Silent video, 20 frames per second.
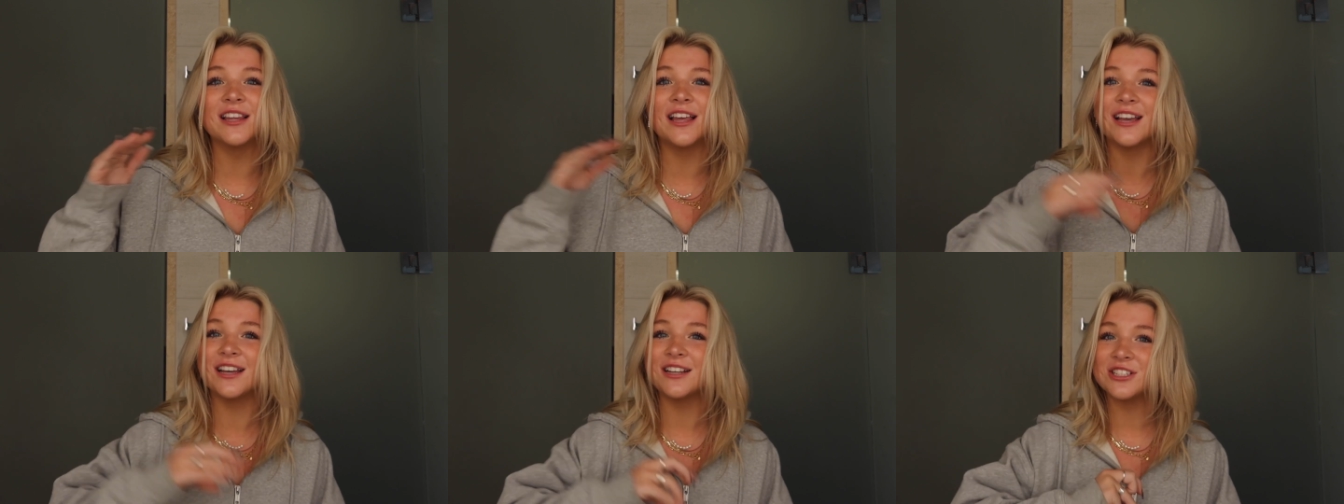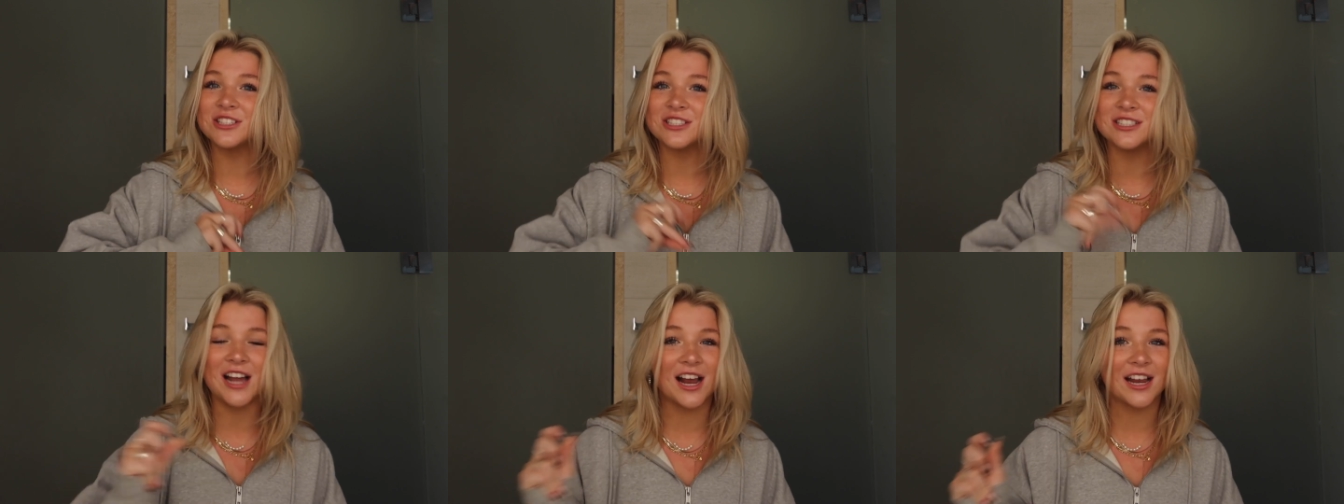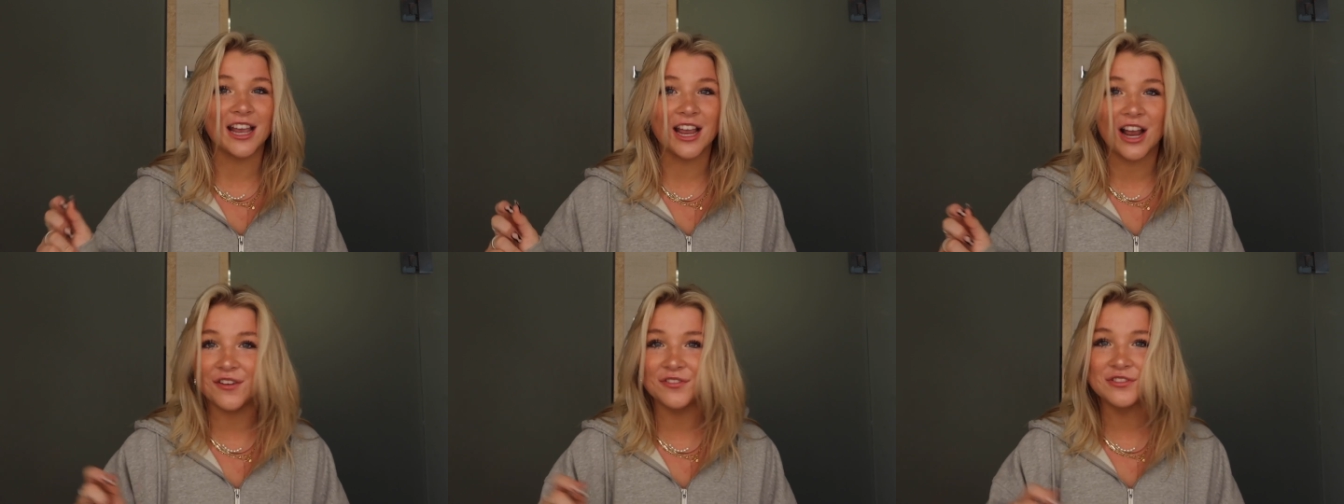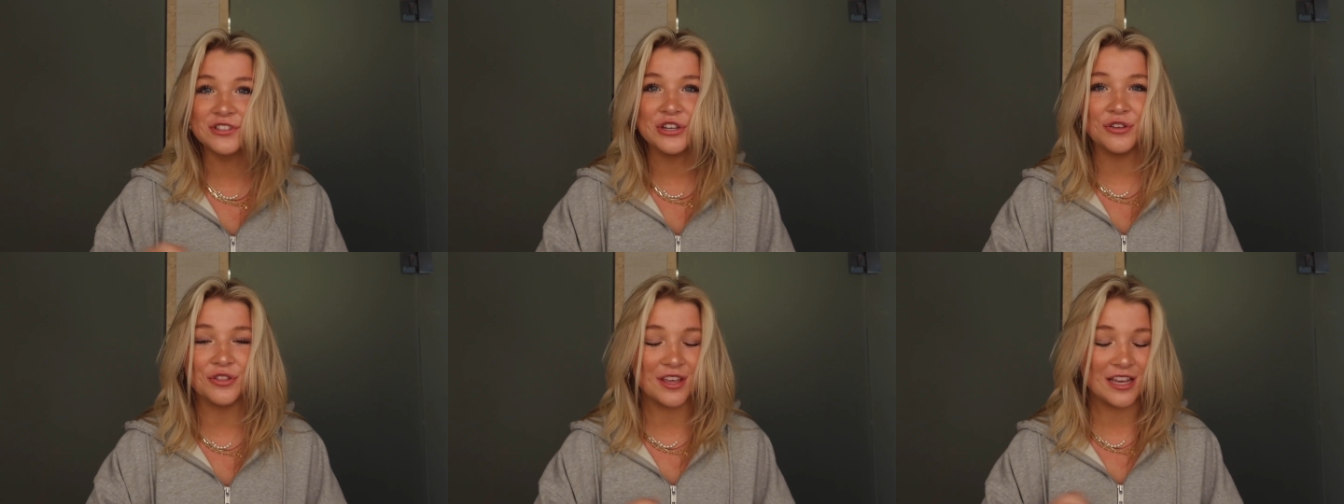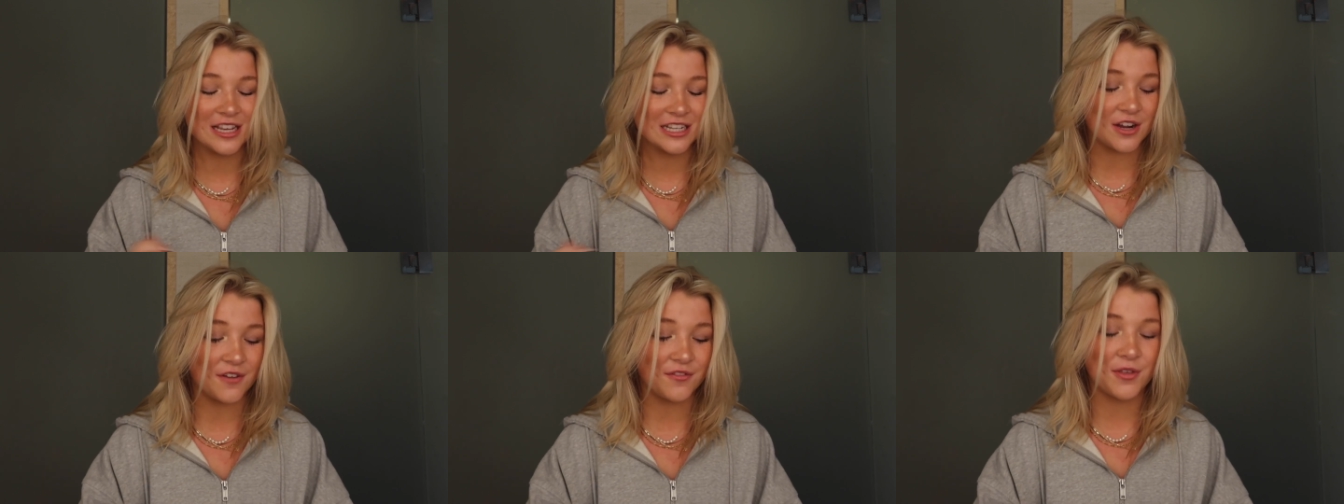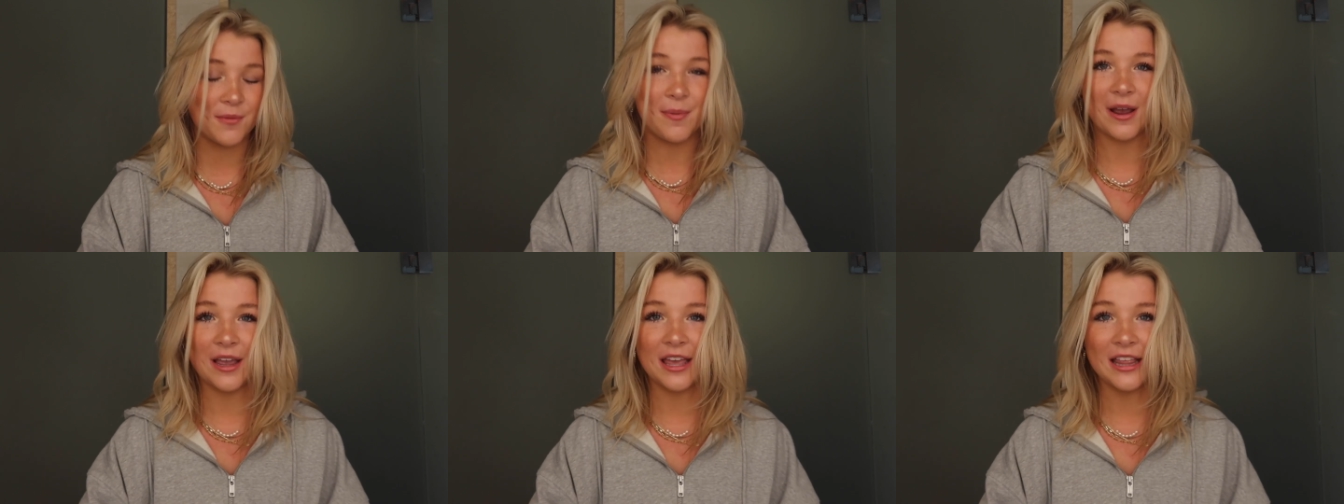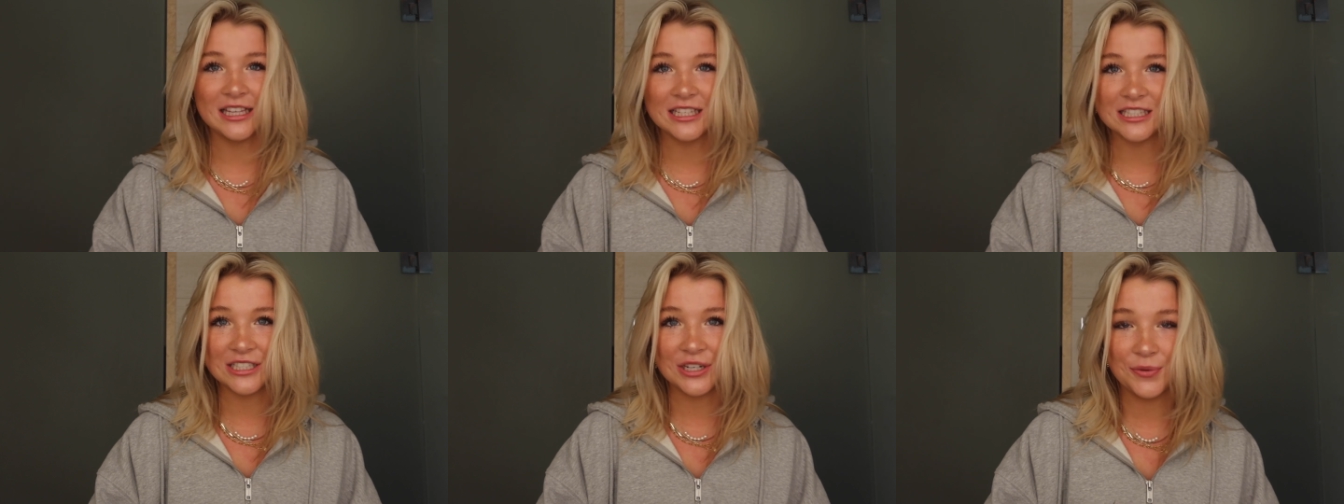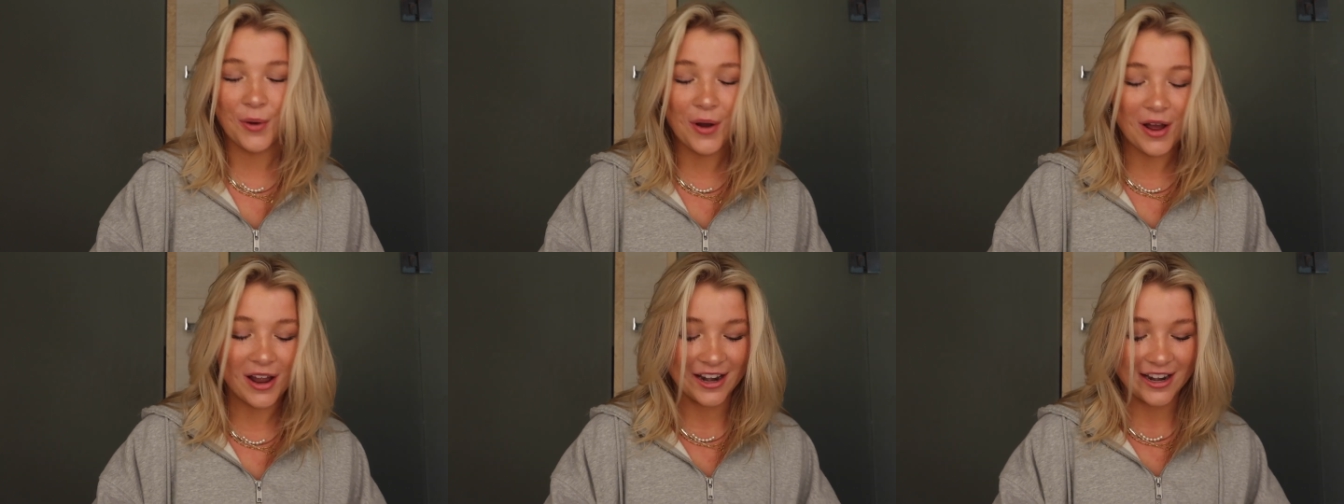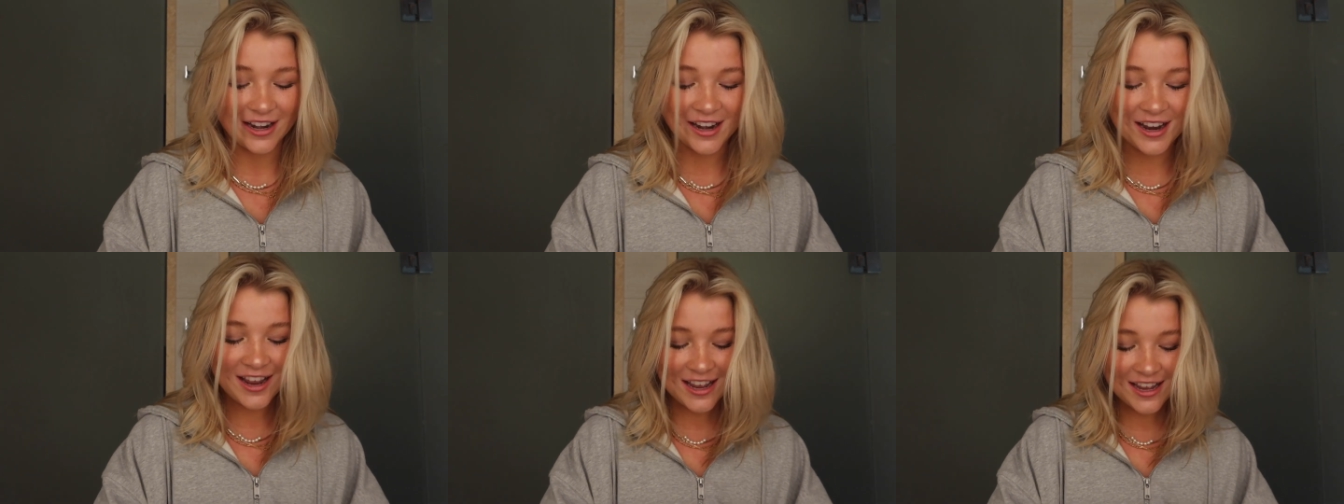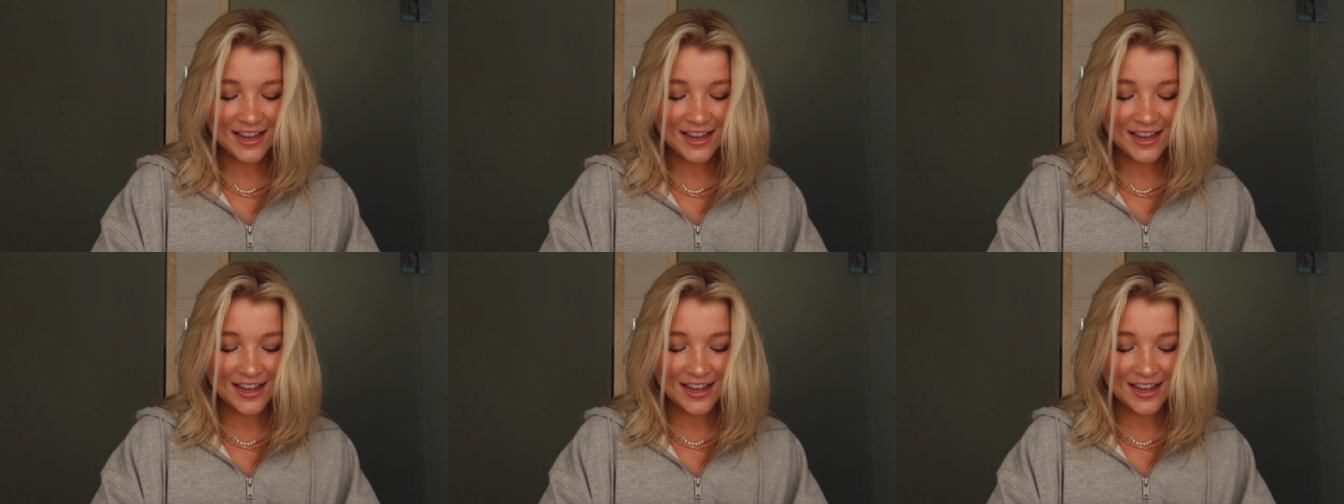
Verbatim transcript: like just knocking off two things off the bucket list in one.